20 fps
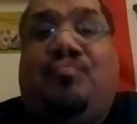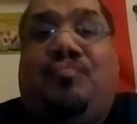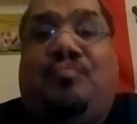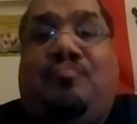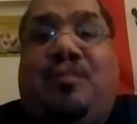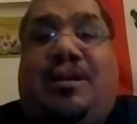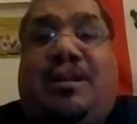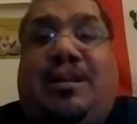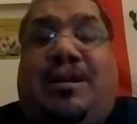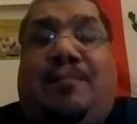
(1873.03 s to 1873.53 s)

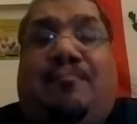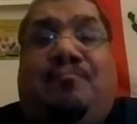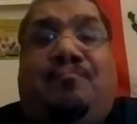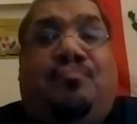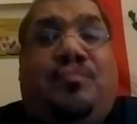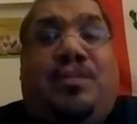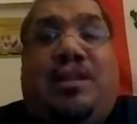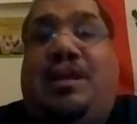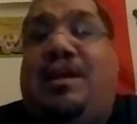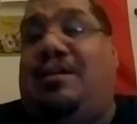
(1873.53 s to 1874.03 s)
But
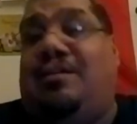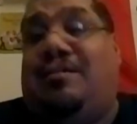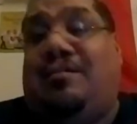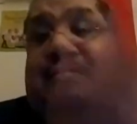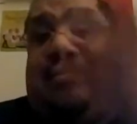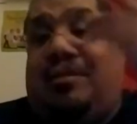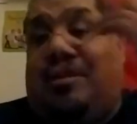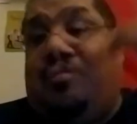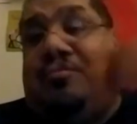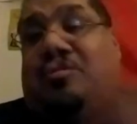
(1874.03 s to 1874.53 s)
yeah,
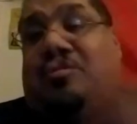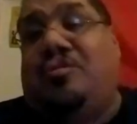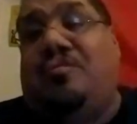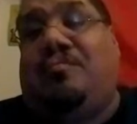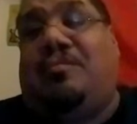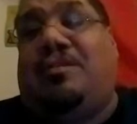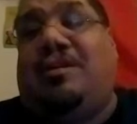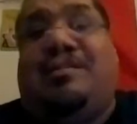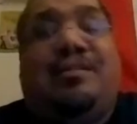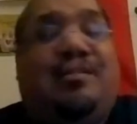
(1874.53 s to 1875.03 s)

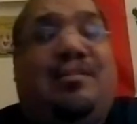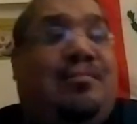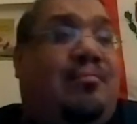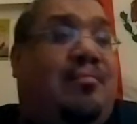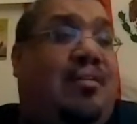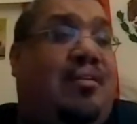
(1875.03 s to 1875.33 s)
YouTube doesn't.